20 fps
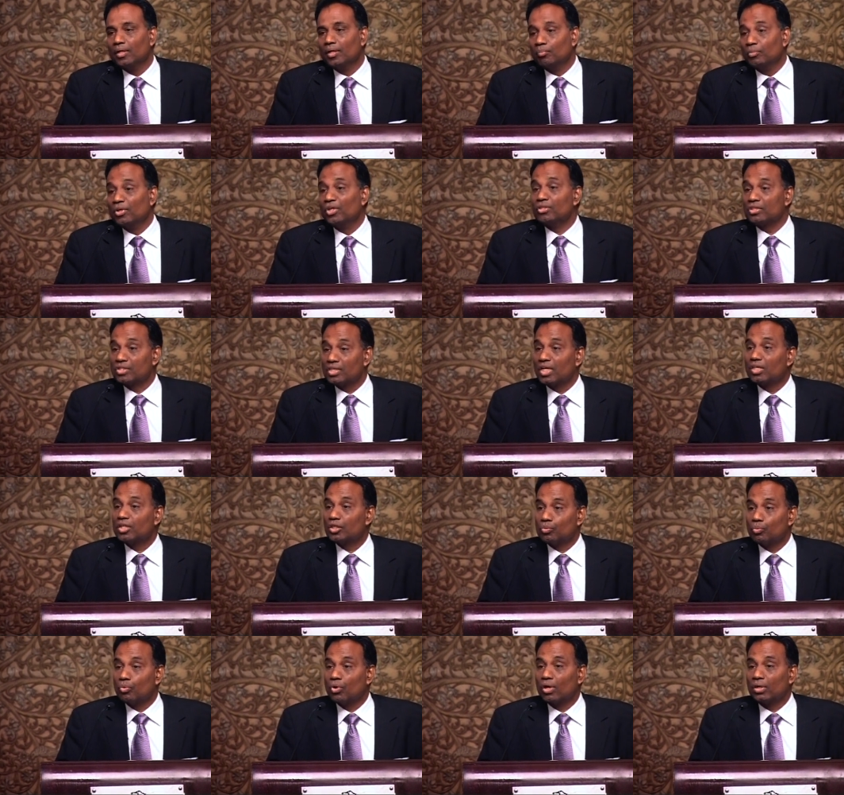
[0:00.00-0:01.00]
because that
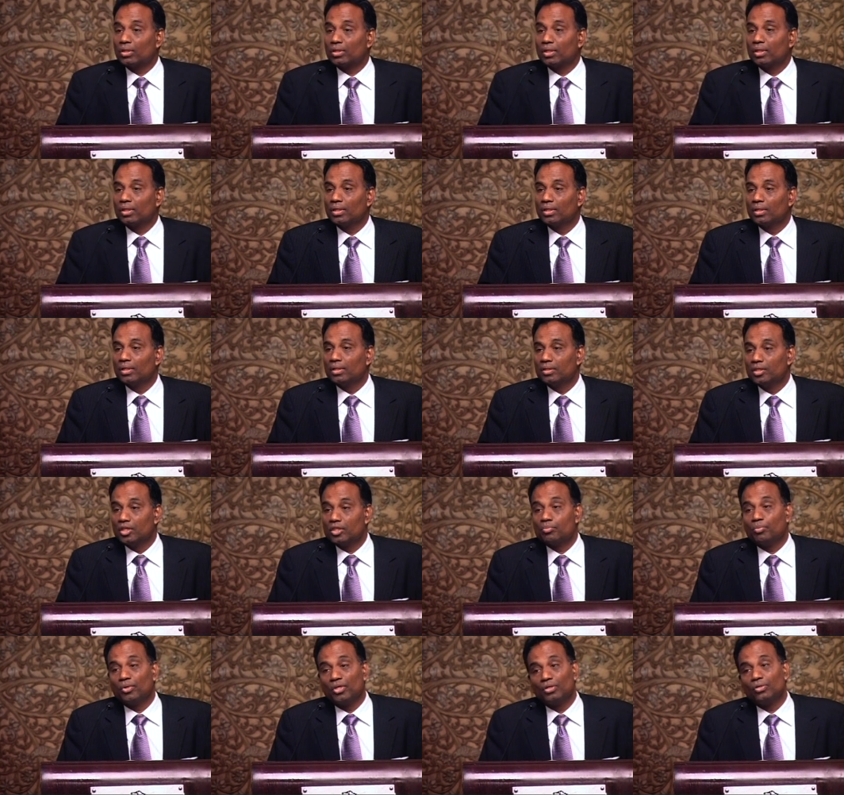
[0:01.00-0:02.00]
is what the
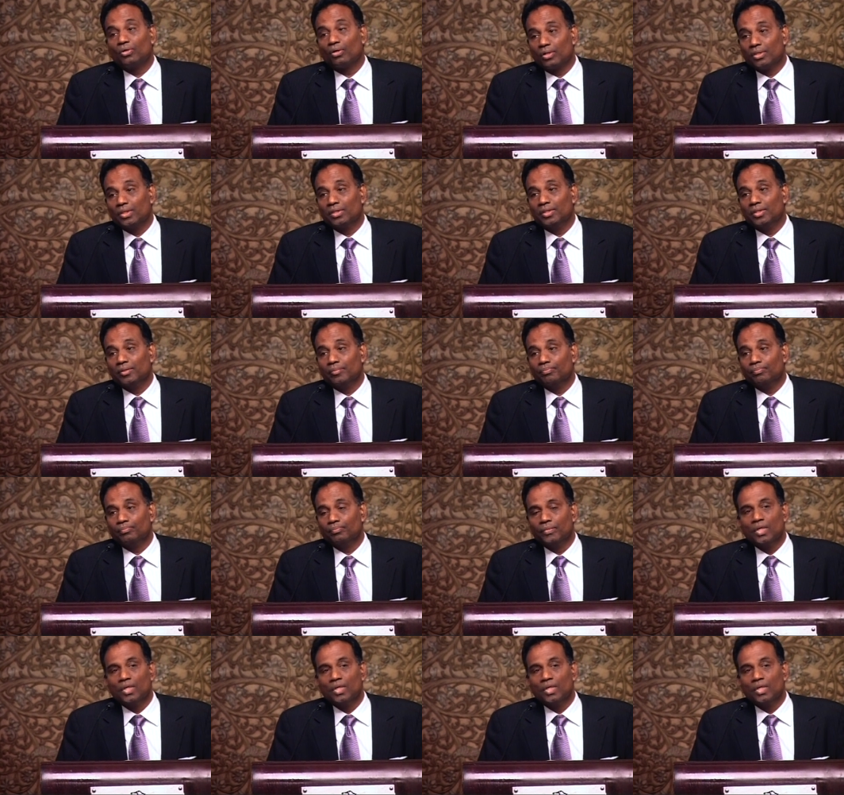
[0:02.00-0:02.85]
Spirit ordered him.